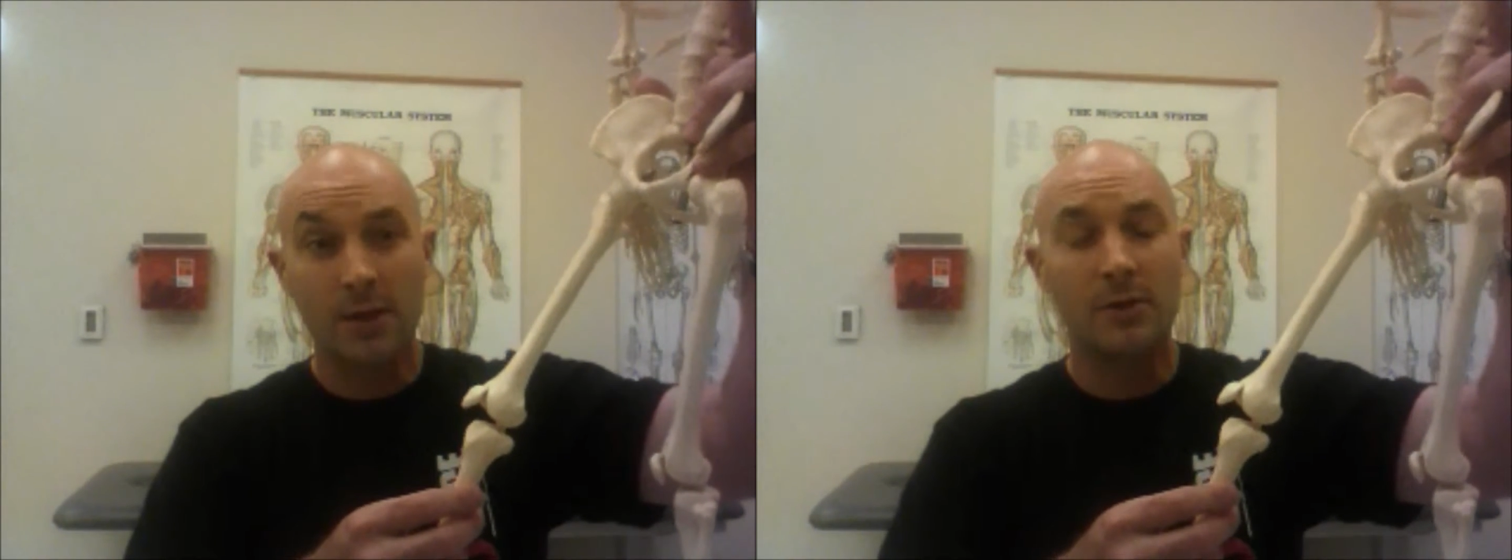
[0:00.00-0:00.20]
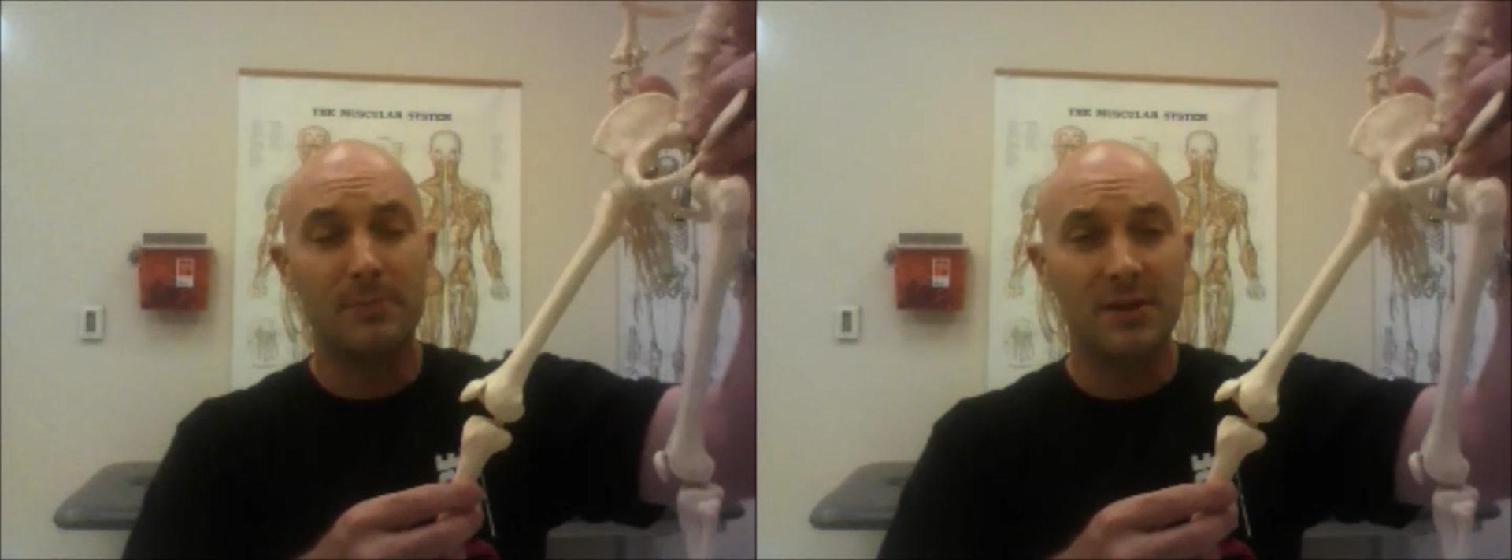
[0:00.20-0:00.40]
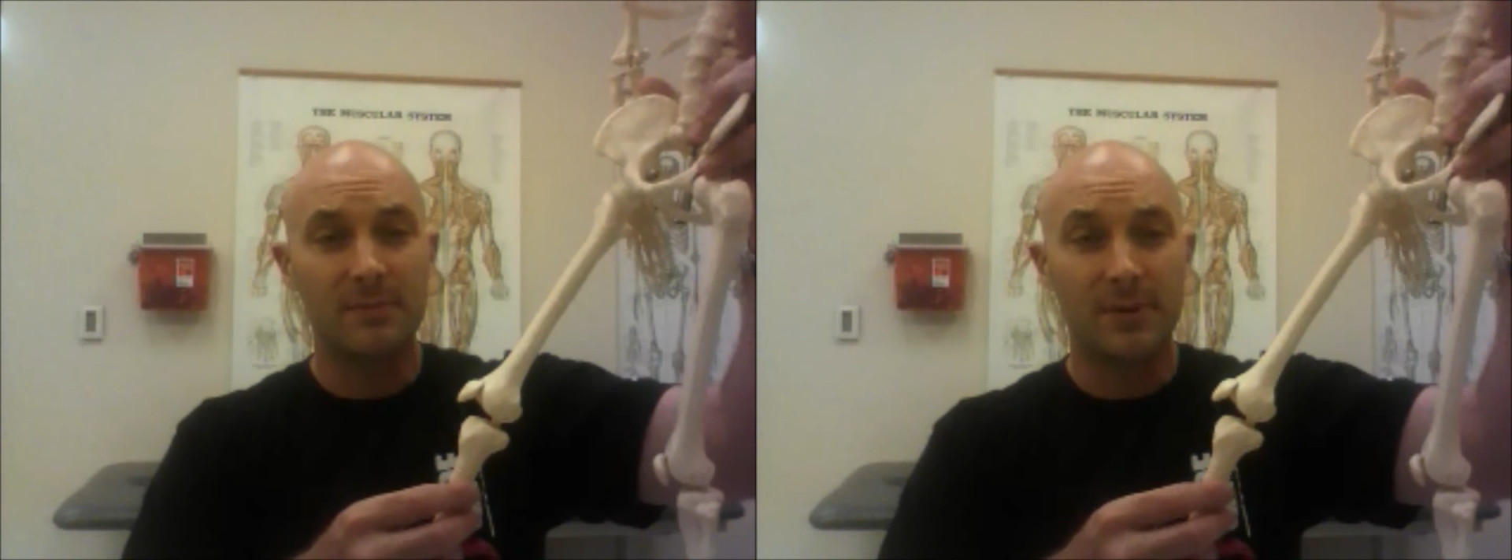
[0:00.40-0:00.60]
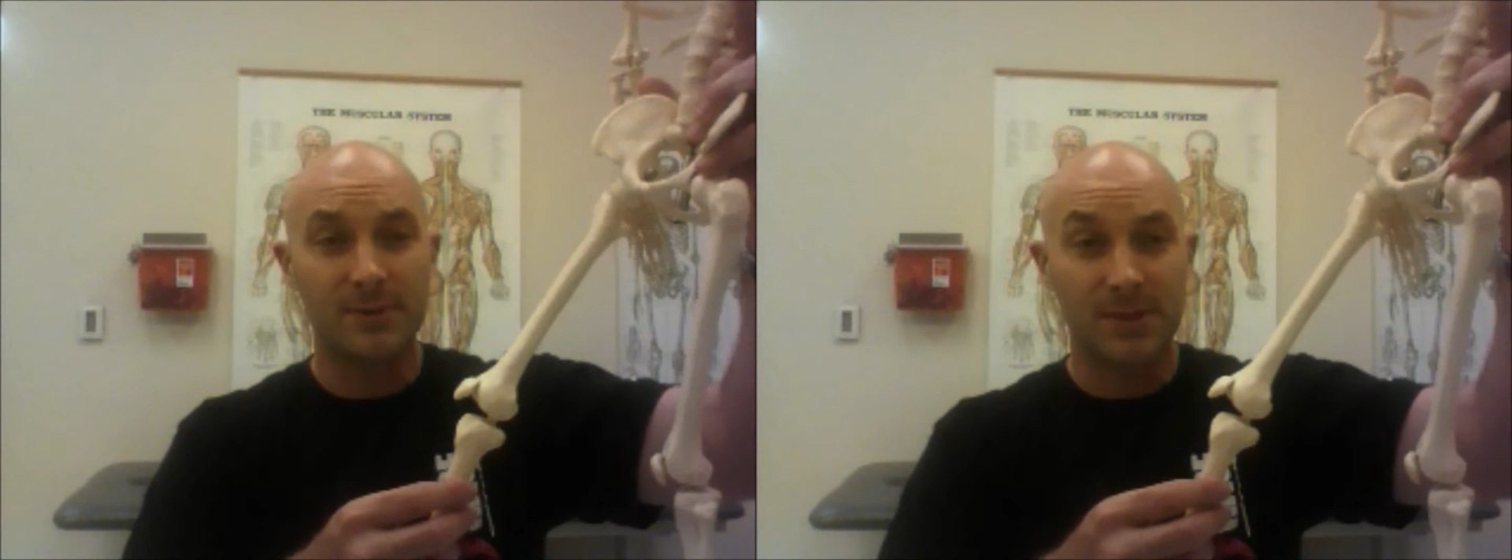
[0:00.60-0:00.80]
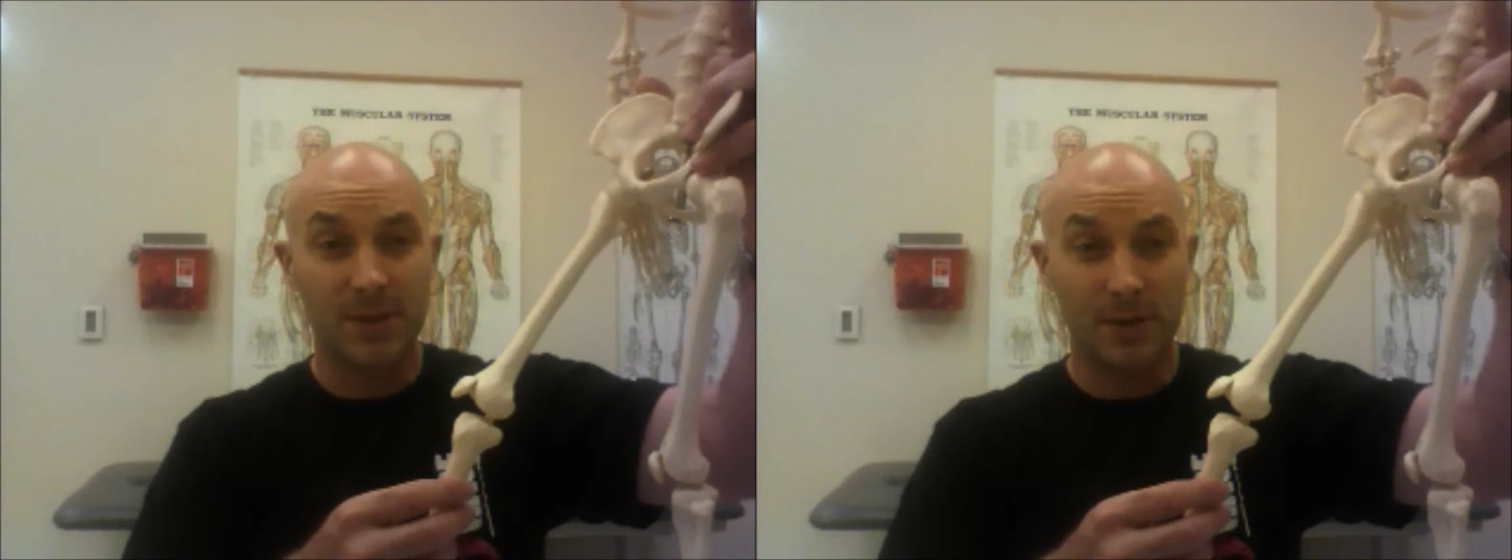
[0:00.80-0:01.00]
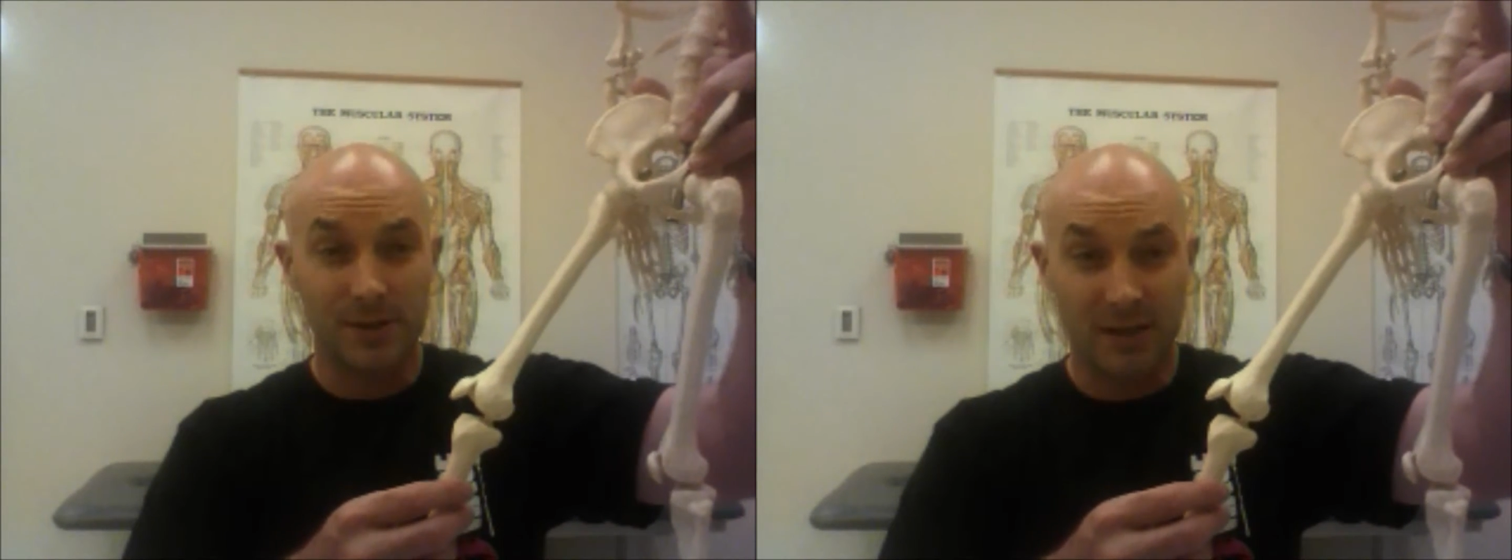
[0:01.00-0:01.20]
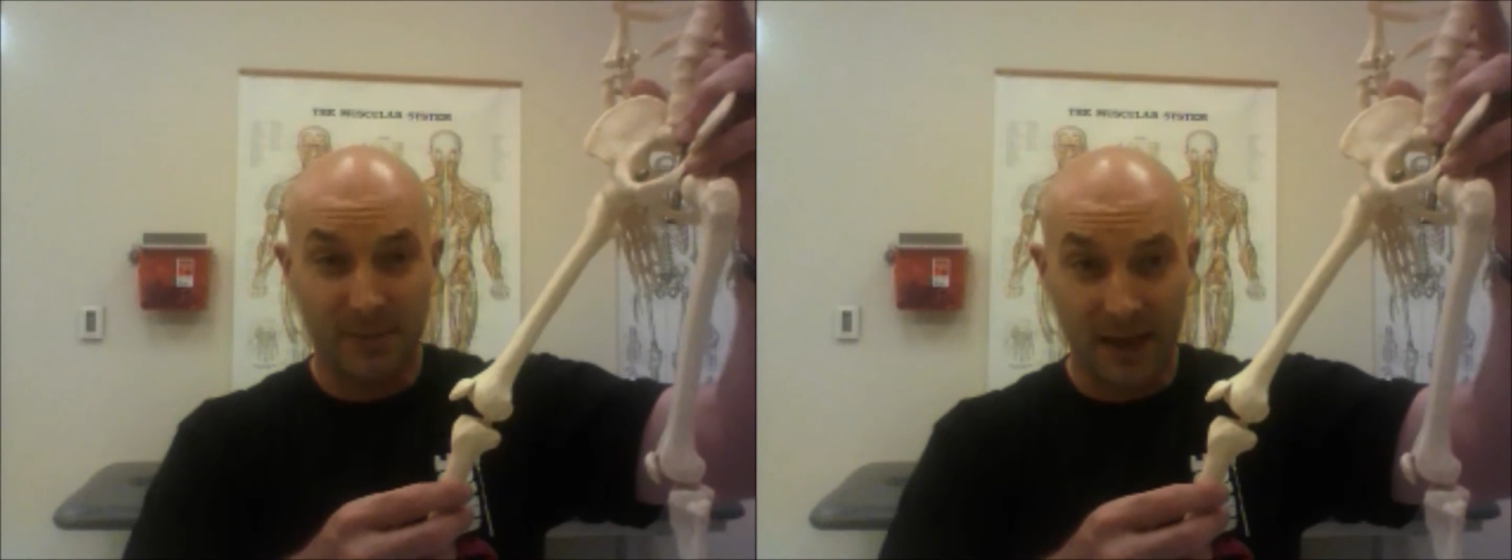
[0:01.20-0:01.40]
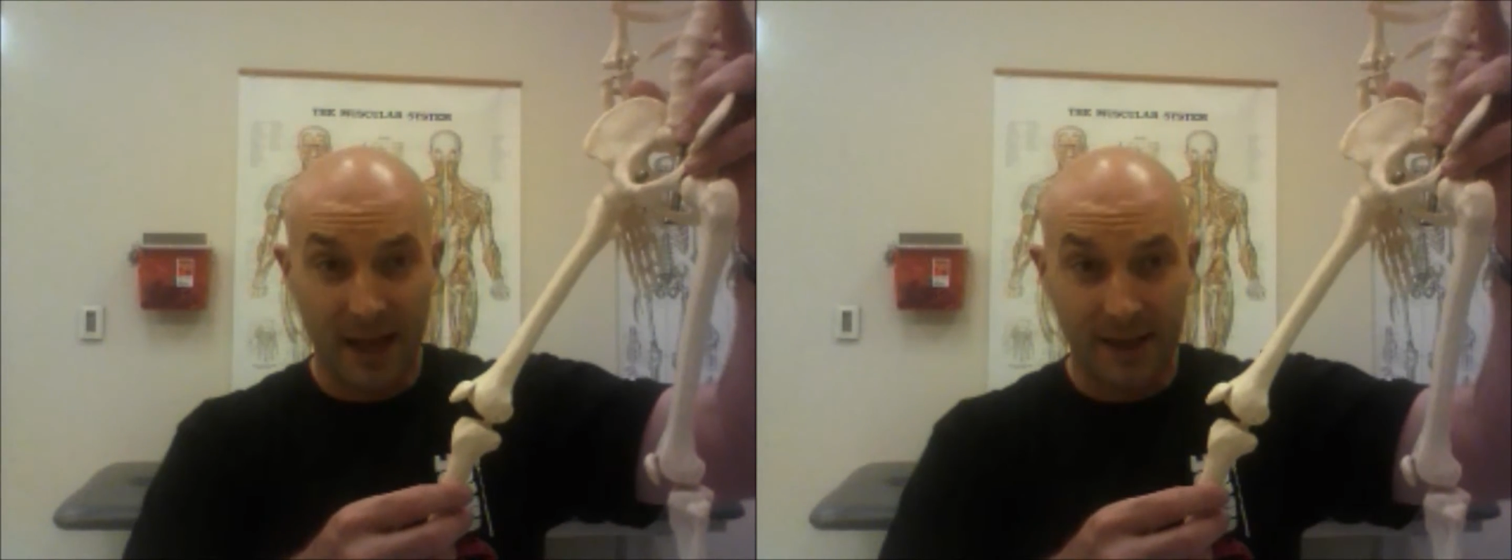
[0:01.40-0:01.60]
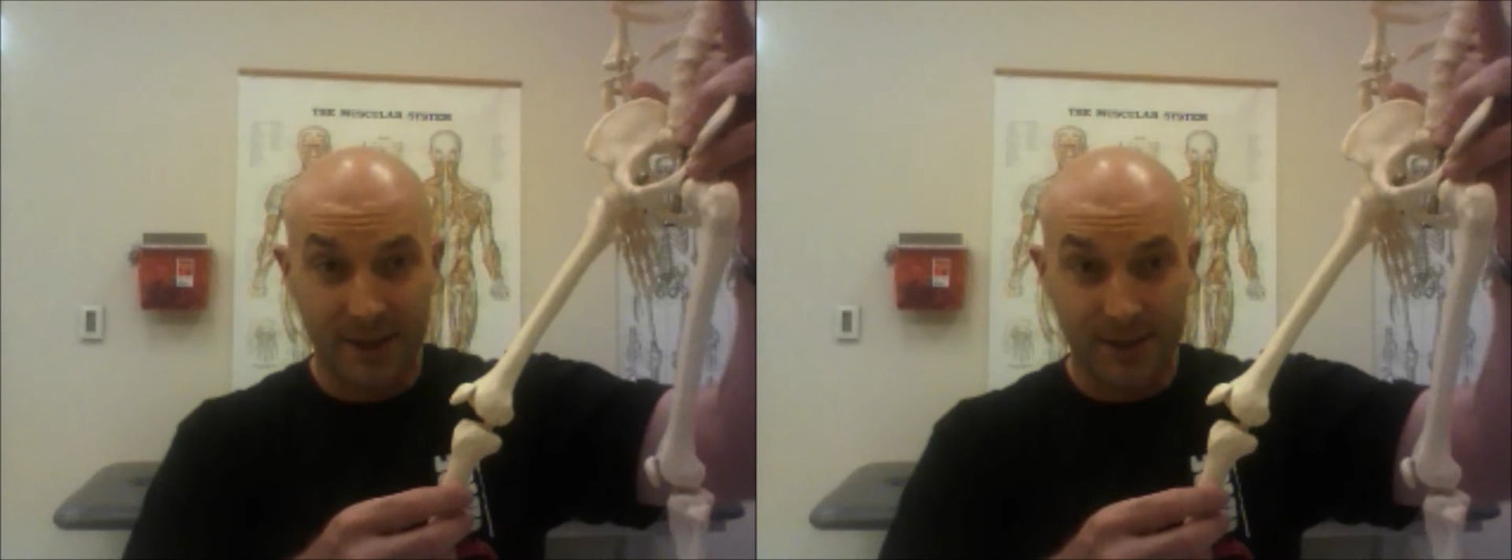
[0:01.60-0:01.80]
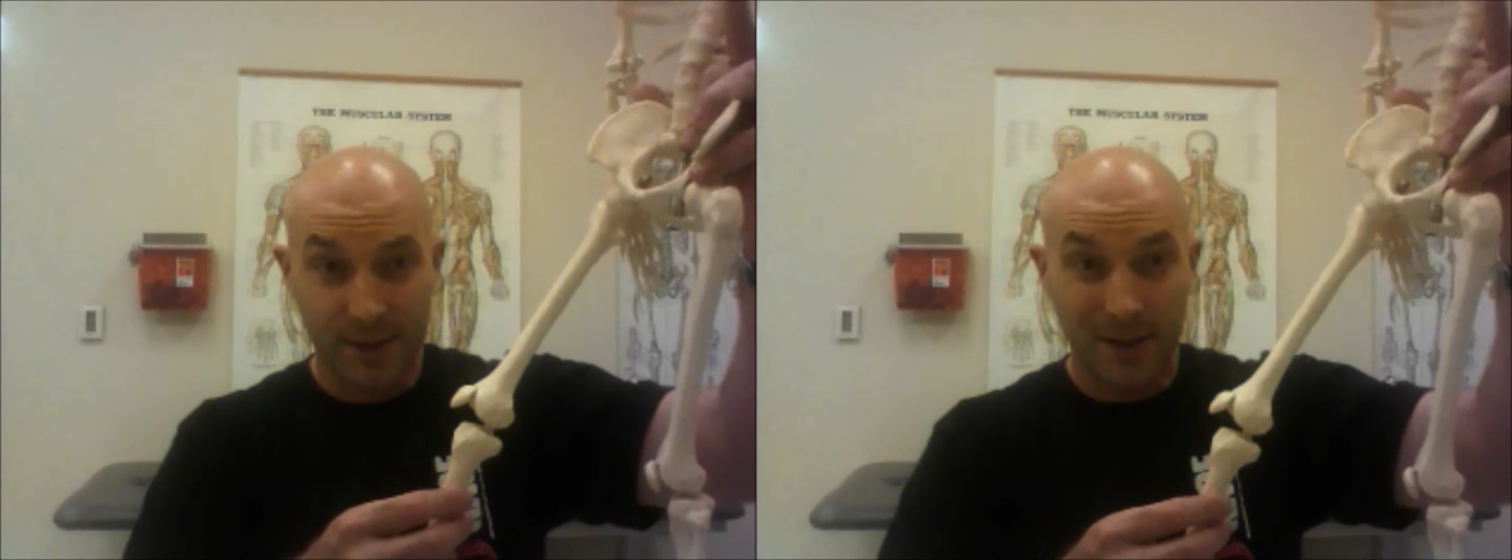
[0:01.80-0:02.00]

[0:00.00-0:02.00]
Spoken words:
could be the posterior tibialis,